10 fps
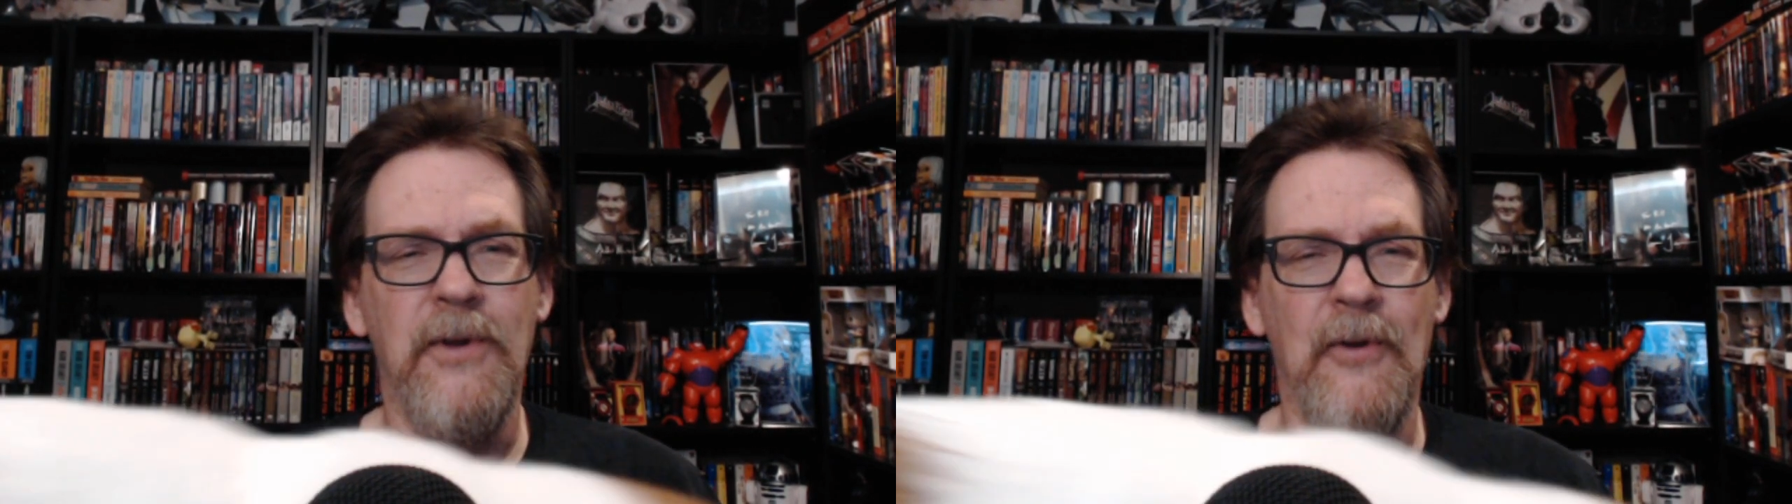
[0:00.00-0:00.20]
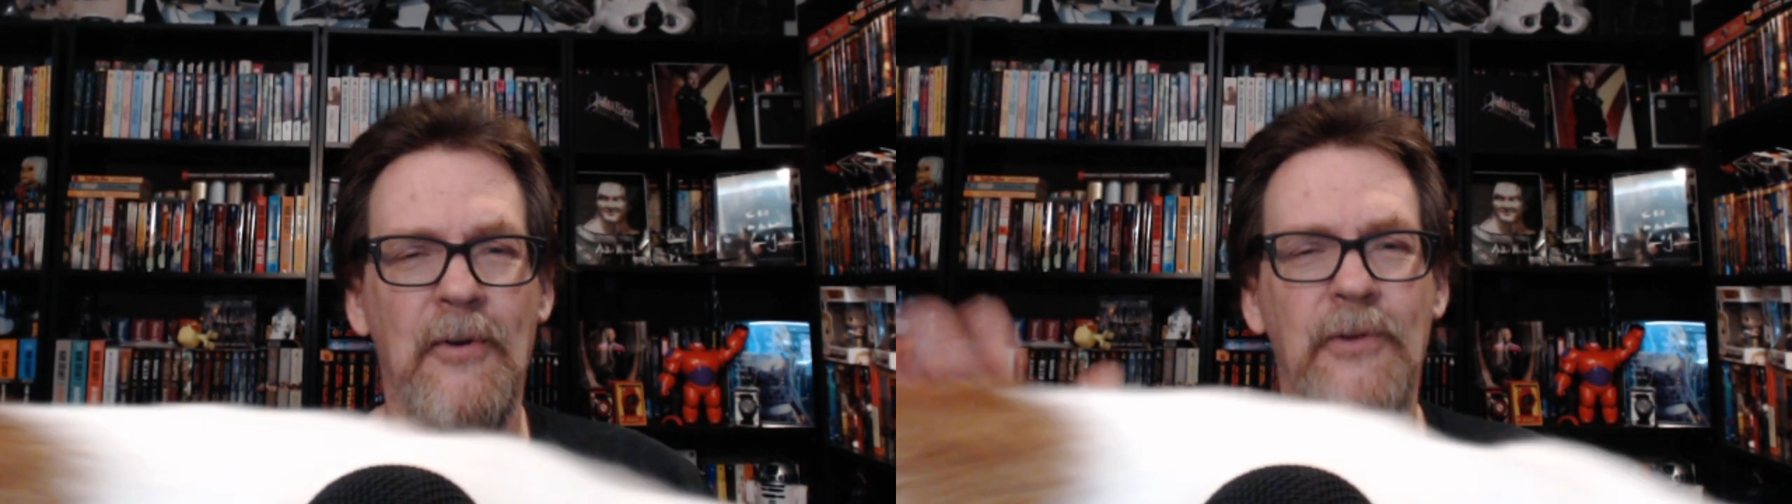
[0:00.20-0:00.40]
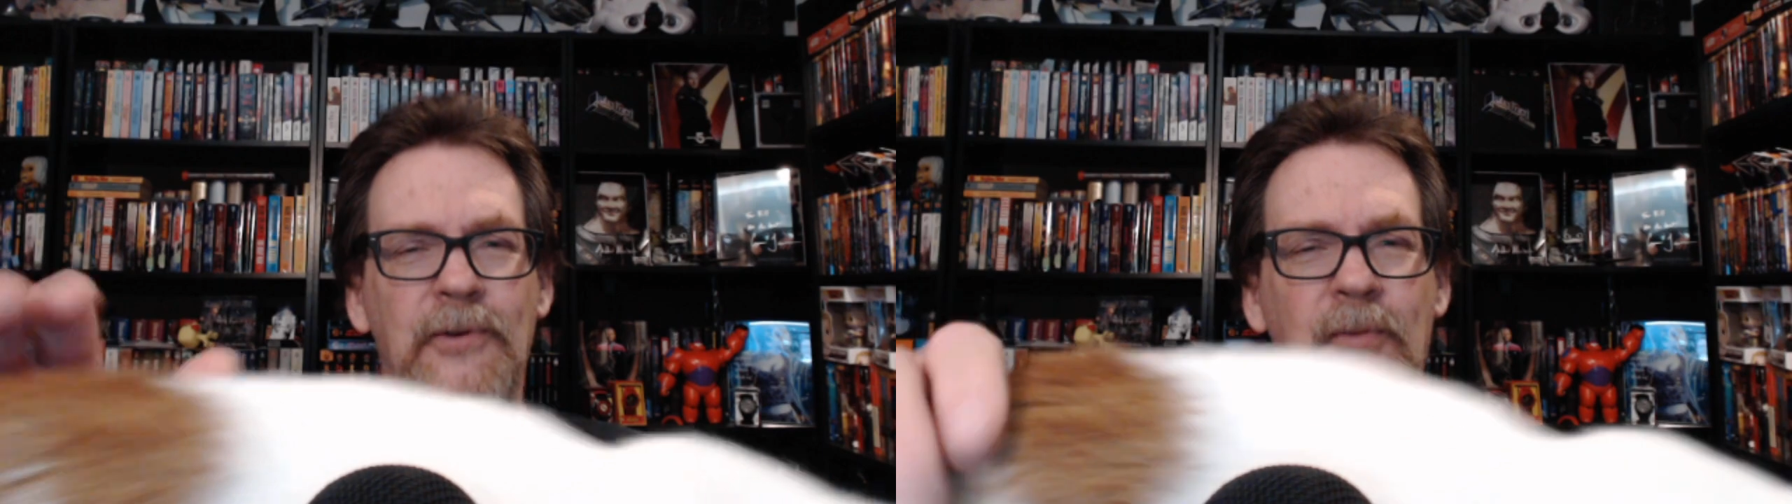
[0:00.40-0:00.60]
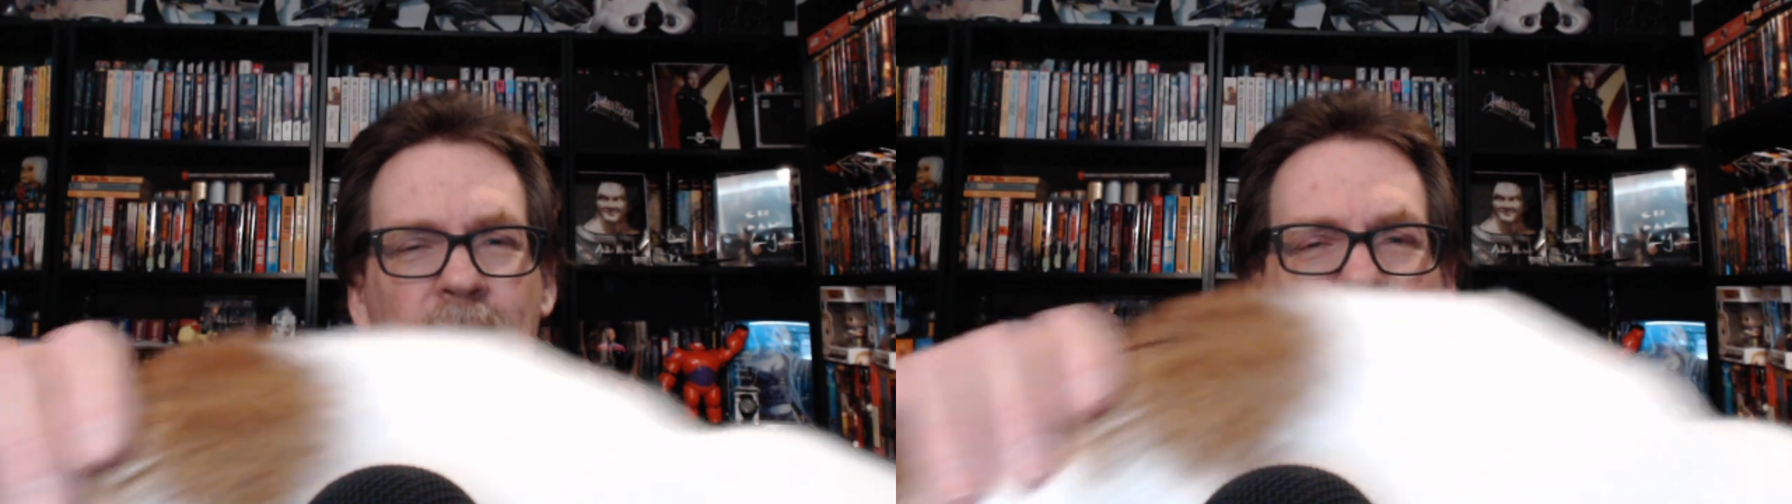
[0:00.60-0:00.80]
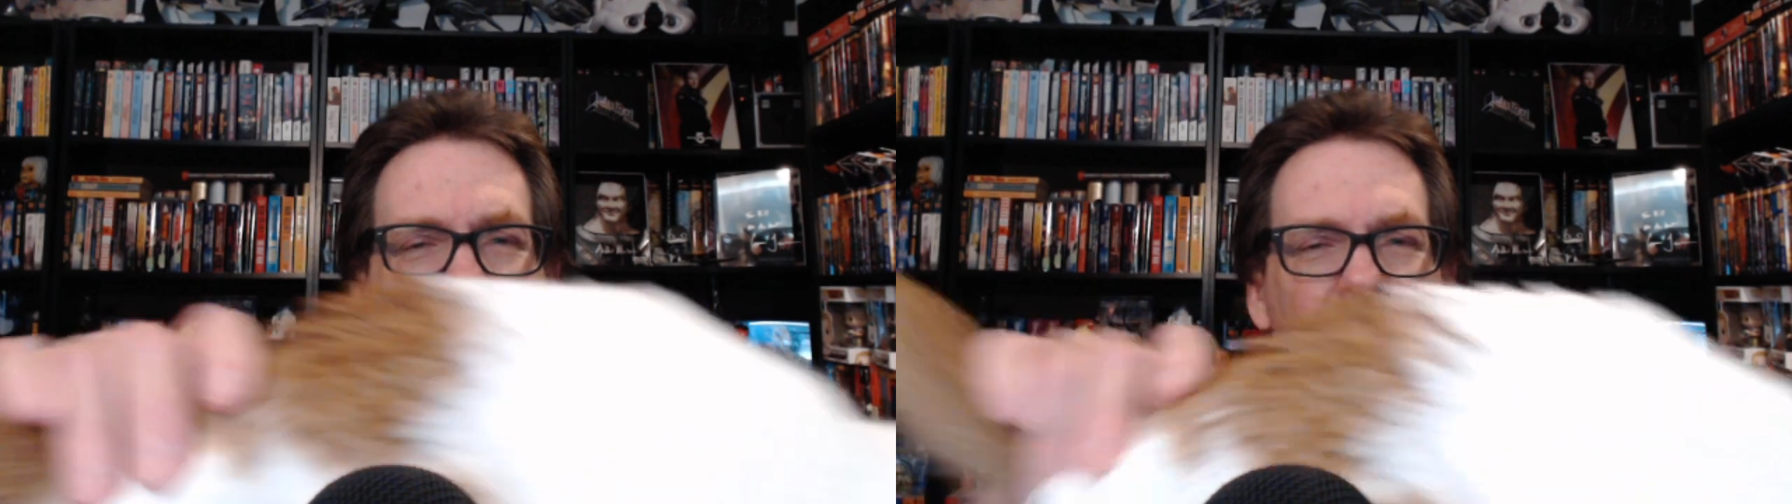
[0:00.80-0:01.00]
you know listen to
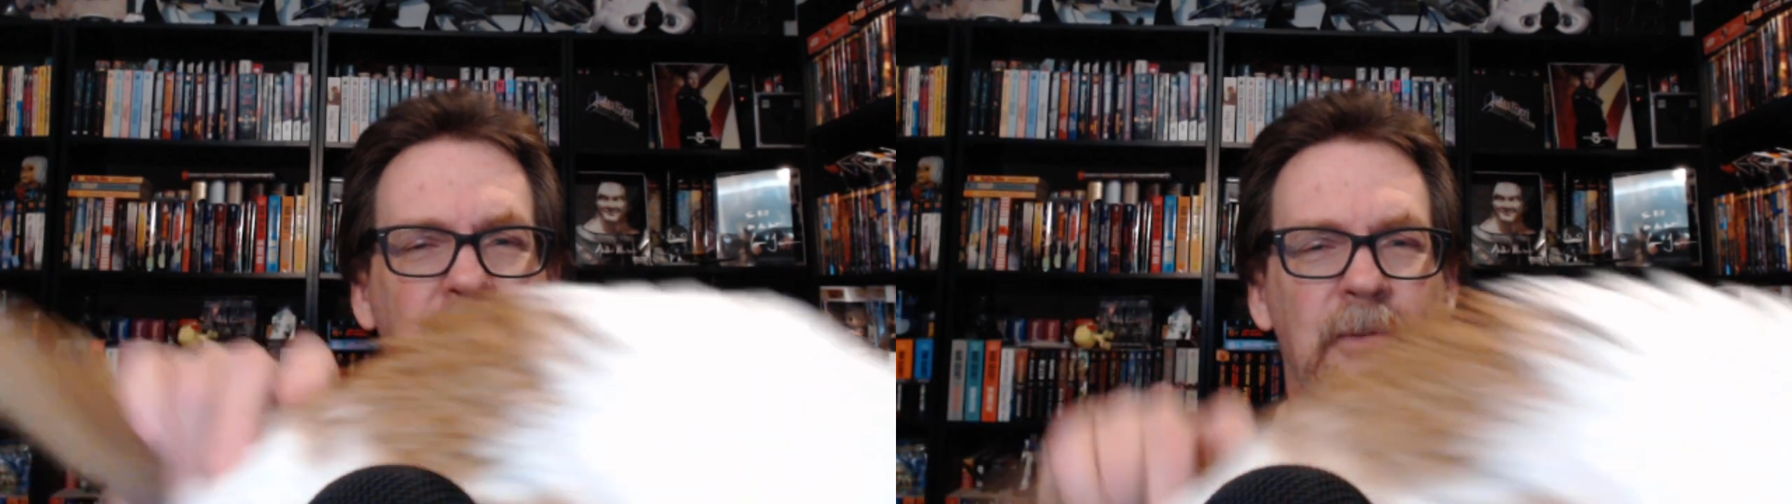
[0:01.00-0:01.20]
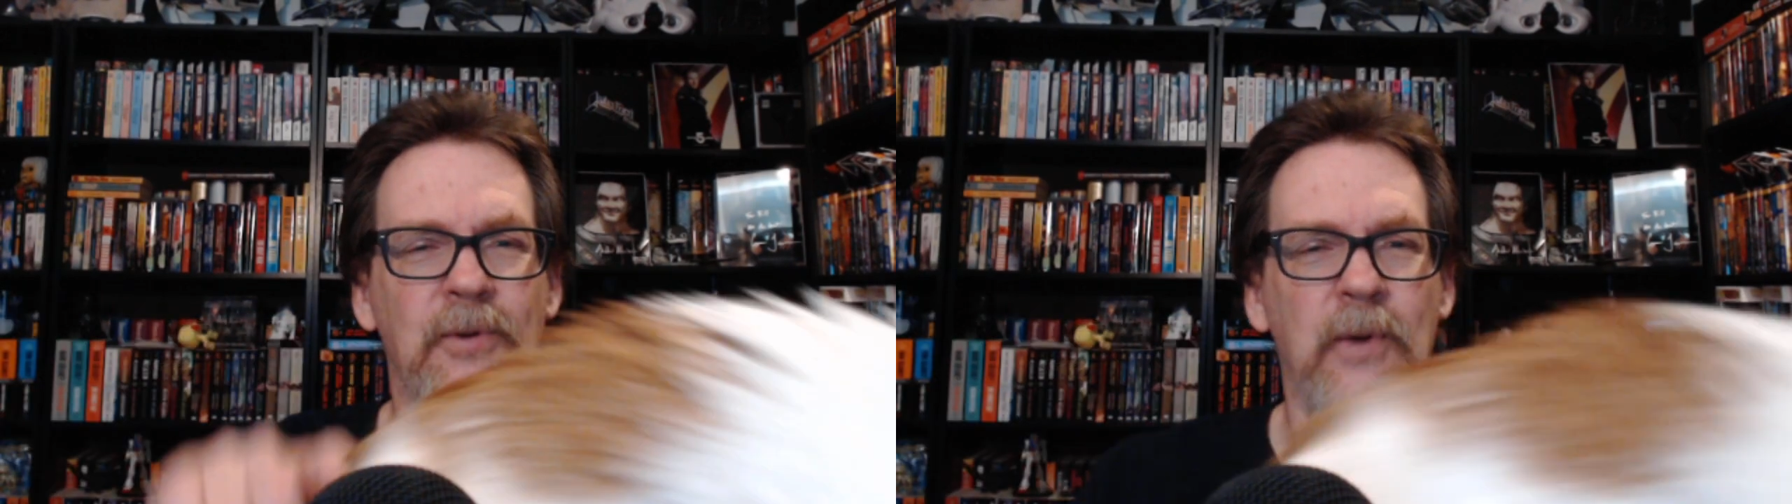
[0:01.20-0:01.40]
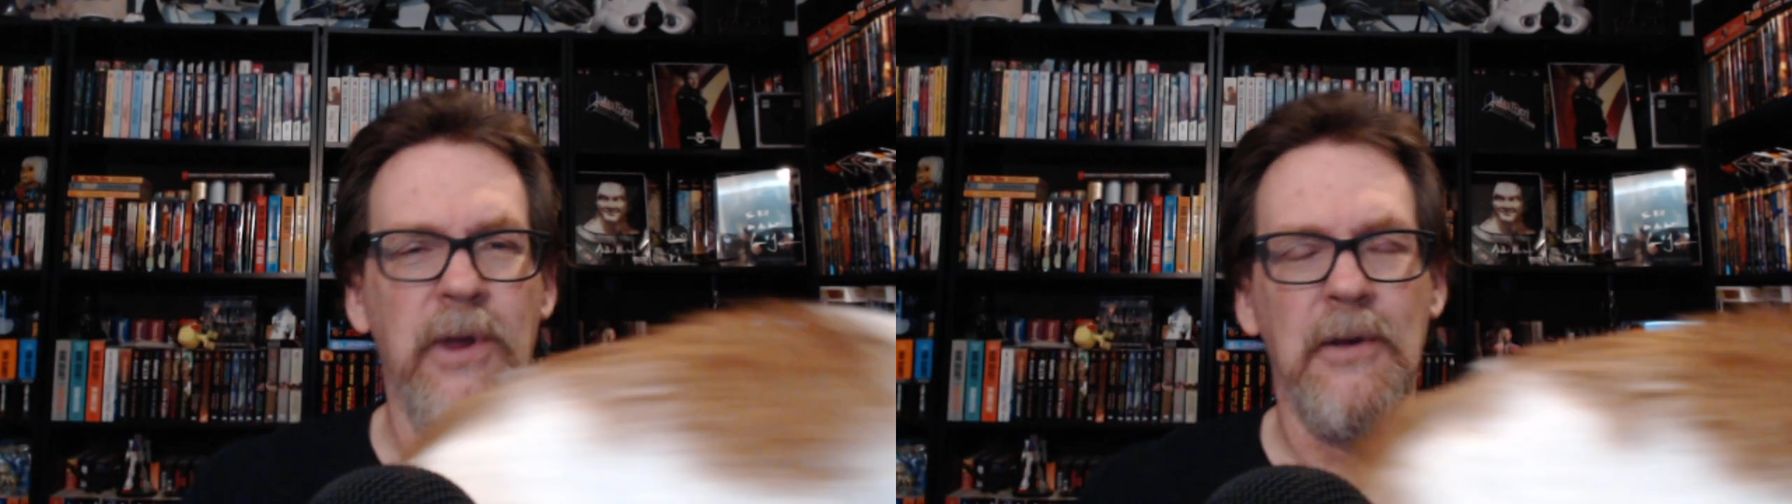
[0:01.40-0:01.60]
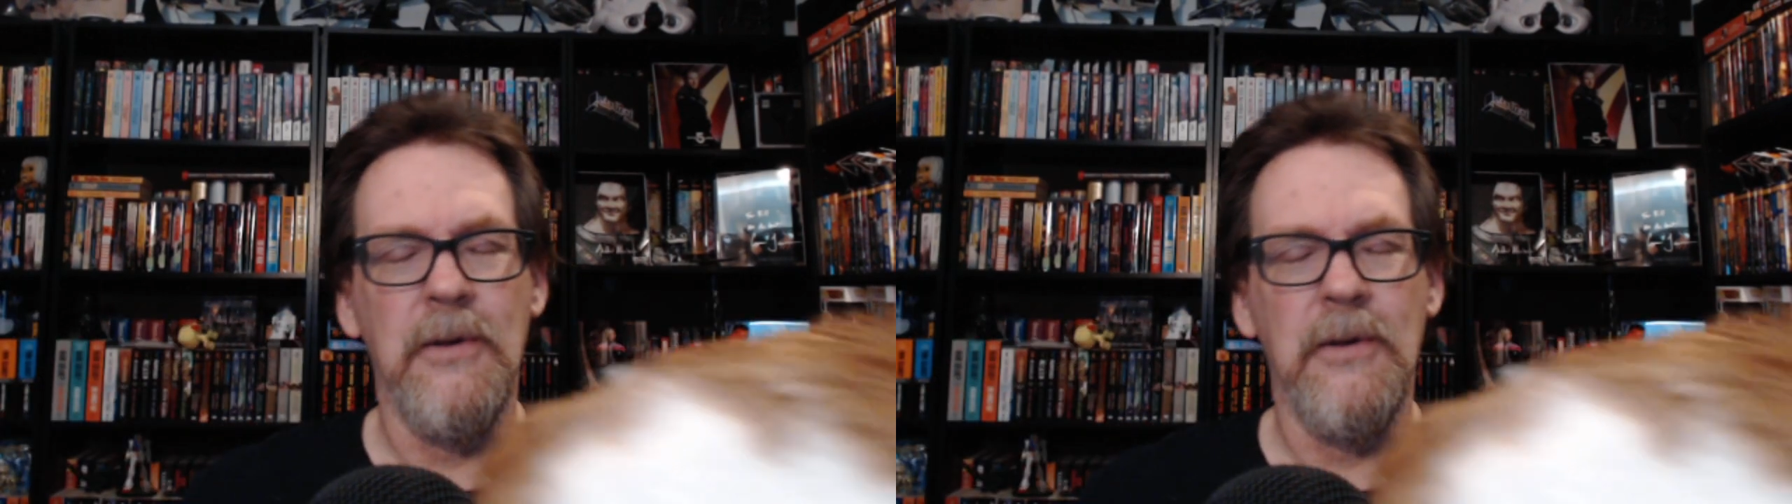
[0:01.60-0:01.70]
me a couple of times a week.